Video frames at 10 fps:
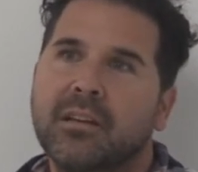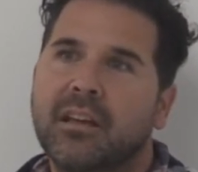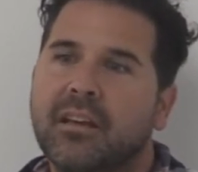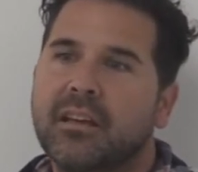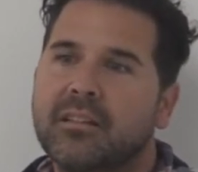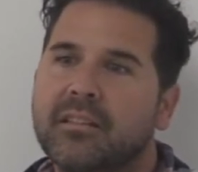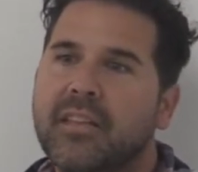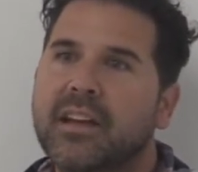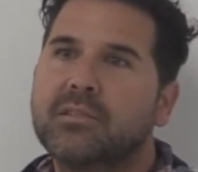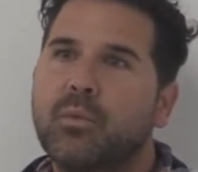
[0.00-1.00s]
And
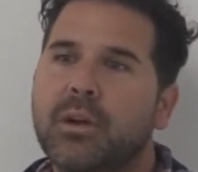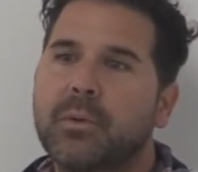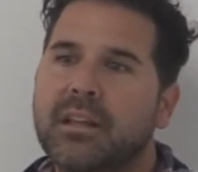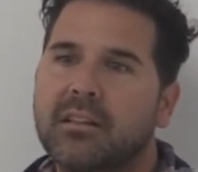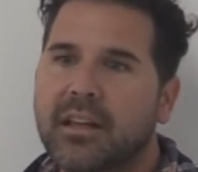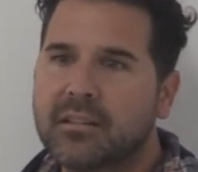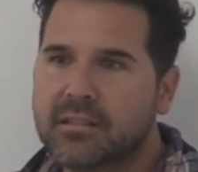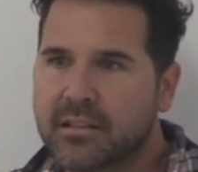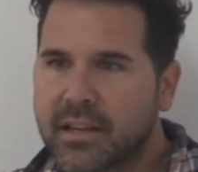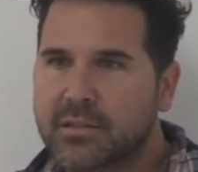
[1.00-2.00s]
that's why we
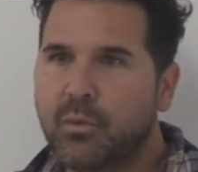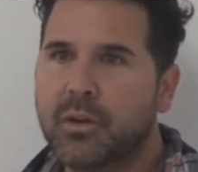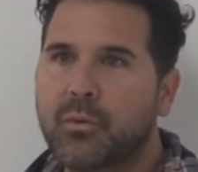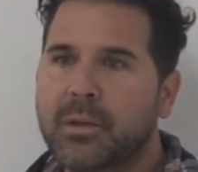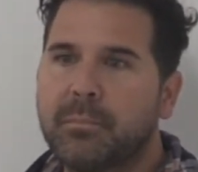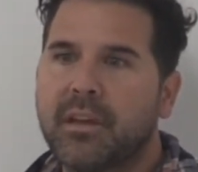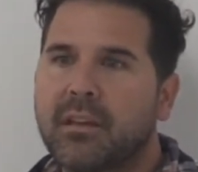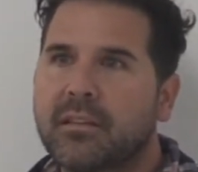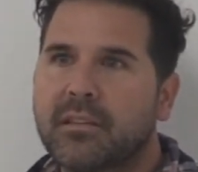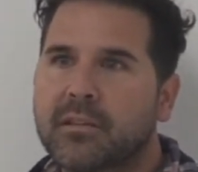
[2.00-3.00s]
cleanse and that's why we
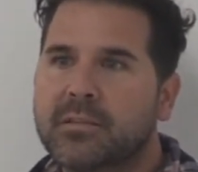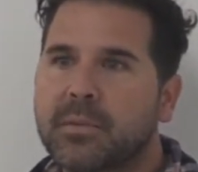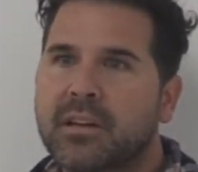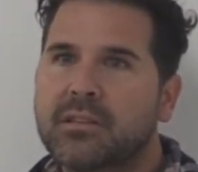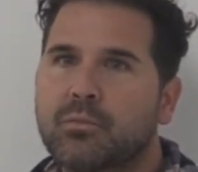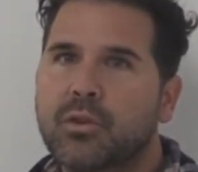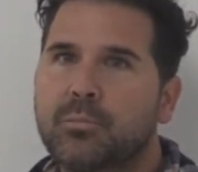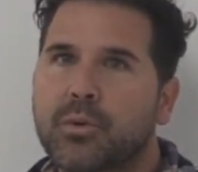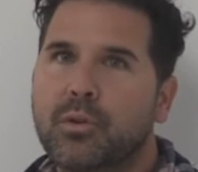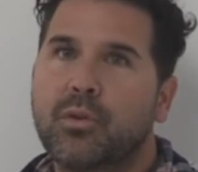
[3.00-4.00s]
bathe, is because we're
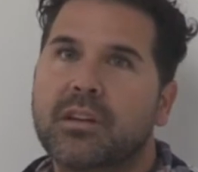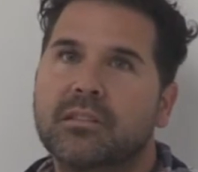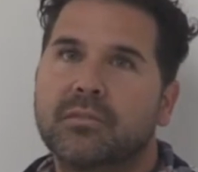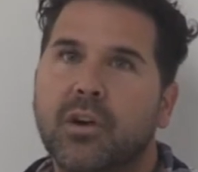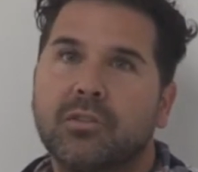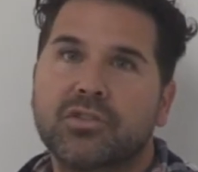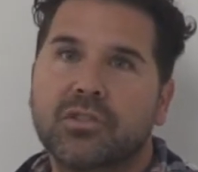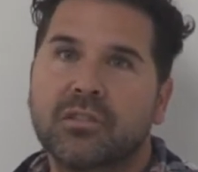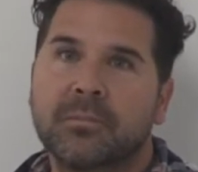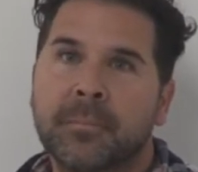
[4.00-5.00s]
a progressive
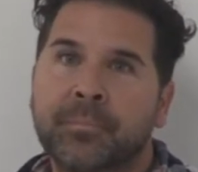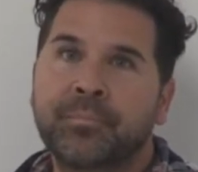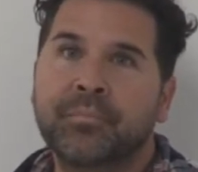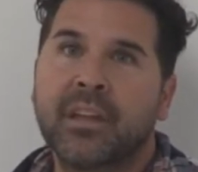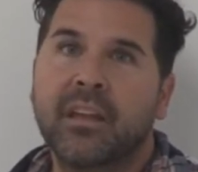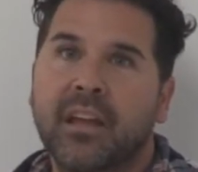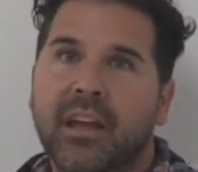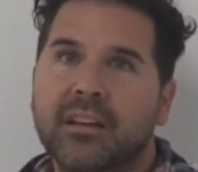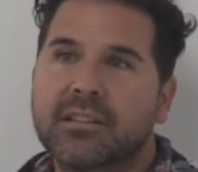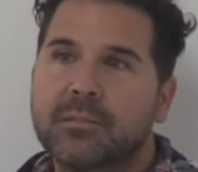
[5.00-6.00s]
culture.
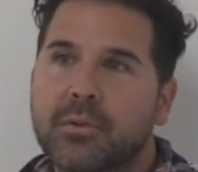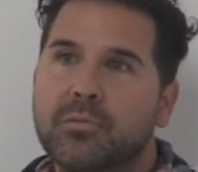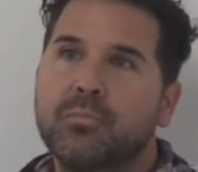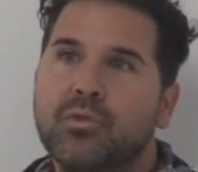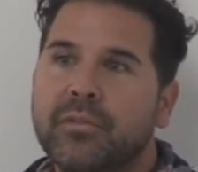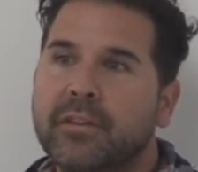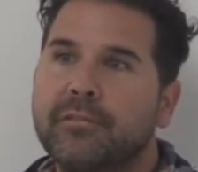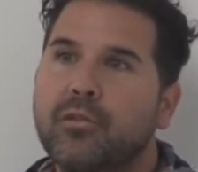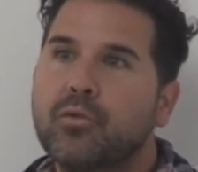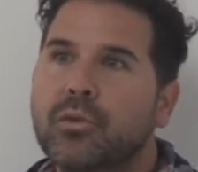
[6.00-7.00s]
And it's about moving
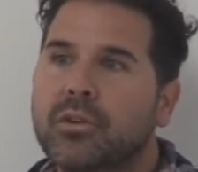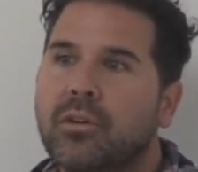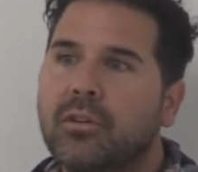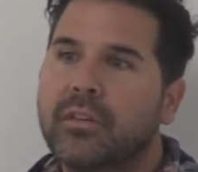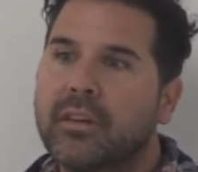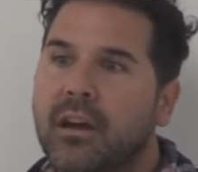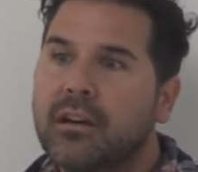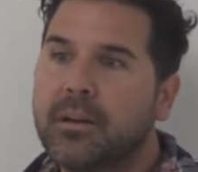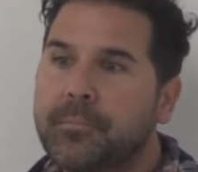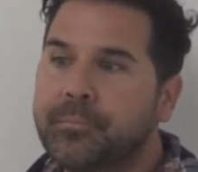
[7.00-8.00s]
forward all the
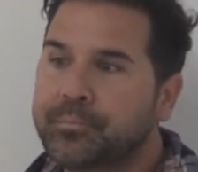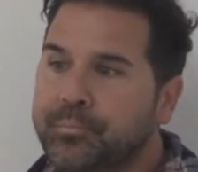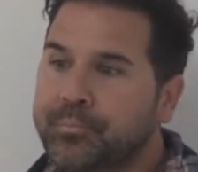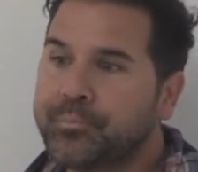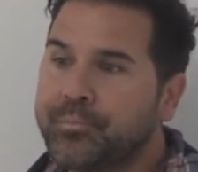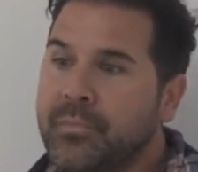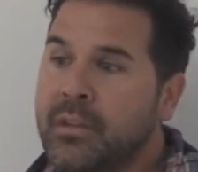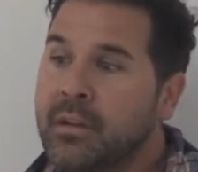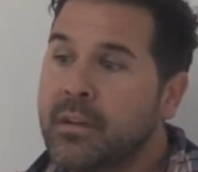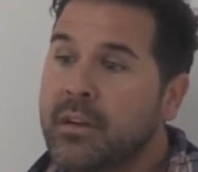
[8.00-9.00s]
time.
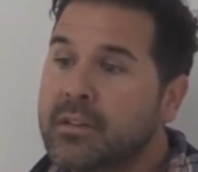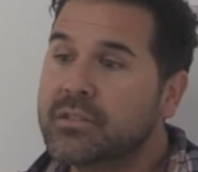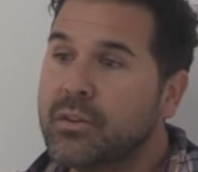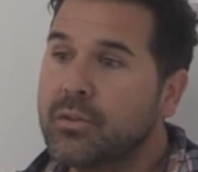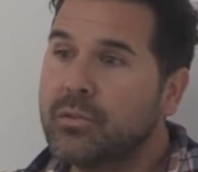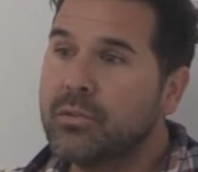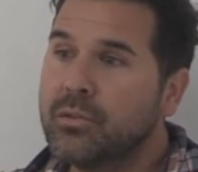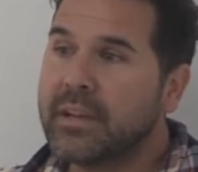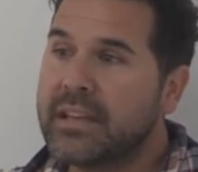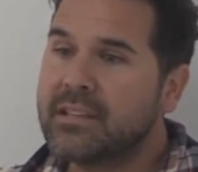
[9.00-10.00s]

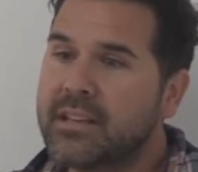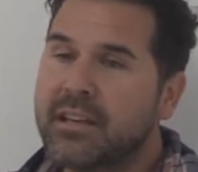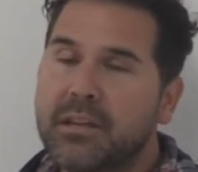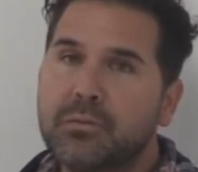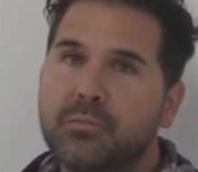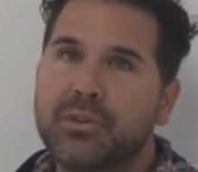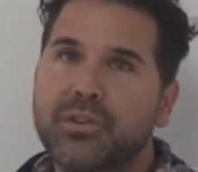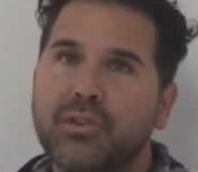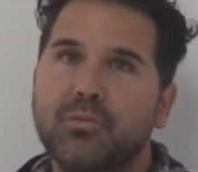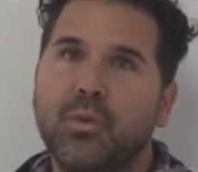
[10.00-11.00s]
So he said he would
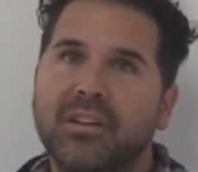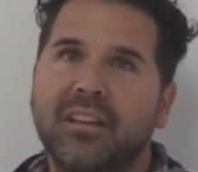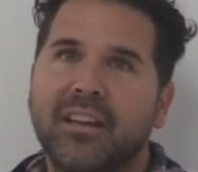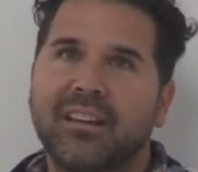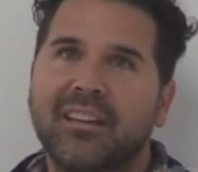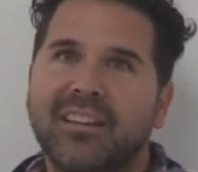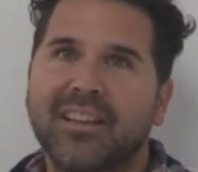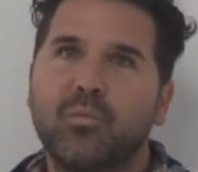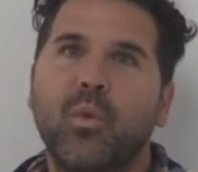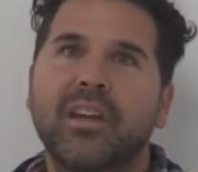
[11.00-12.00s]
return one day
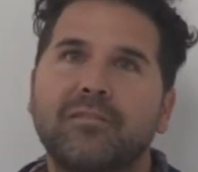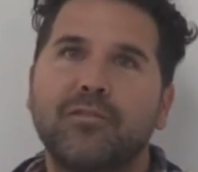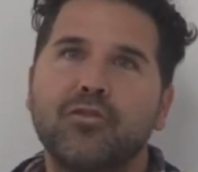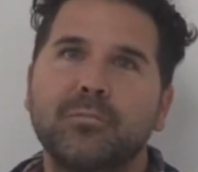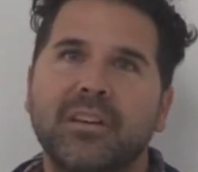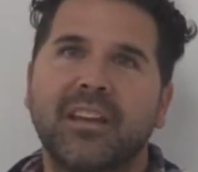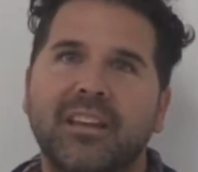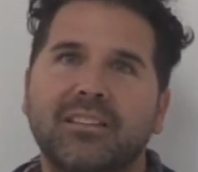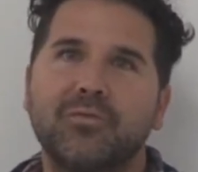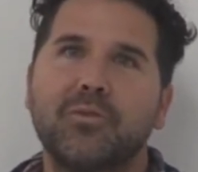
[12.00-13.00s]
in white form
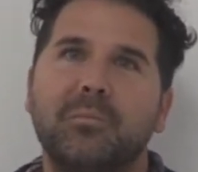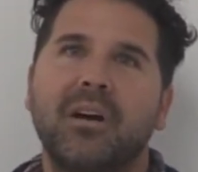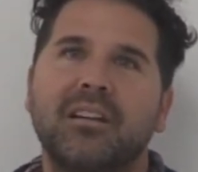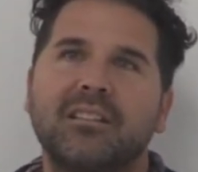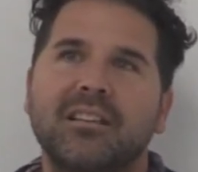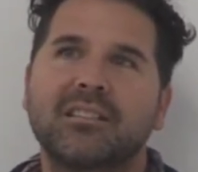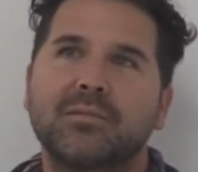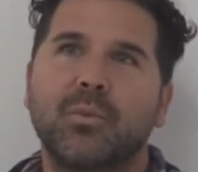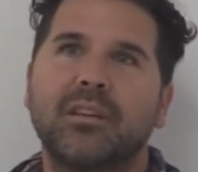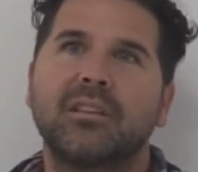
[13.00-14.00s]
again to remind
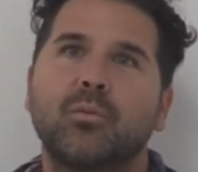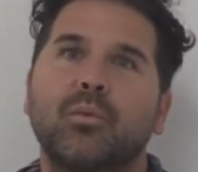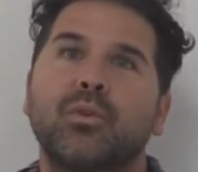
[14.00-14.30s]
us when the